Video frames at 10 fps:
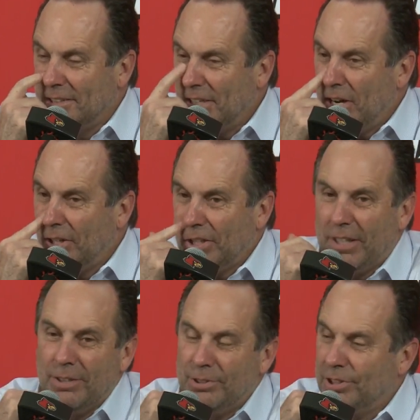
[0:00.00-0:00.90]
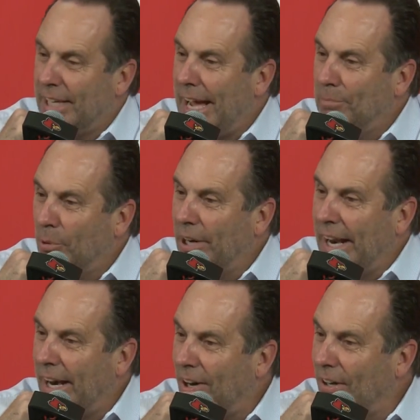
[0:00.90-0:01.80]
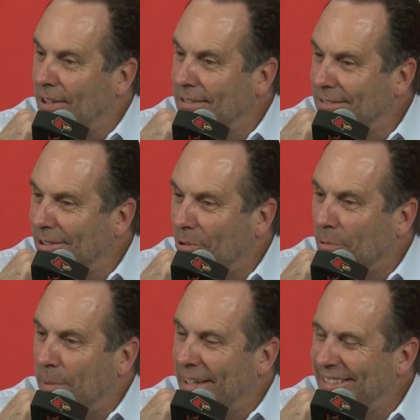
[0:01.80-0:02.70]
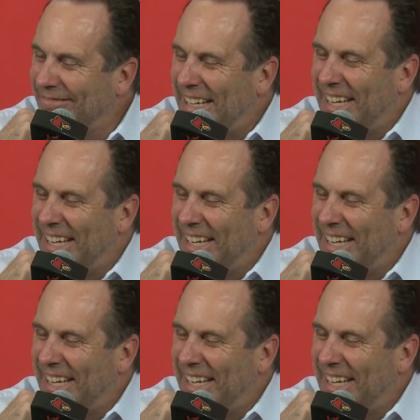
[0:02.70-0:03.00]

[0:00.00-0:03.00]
a younger coach and had more hair and a whole bit.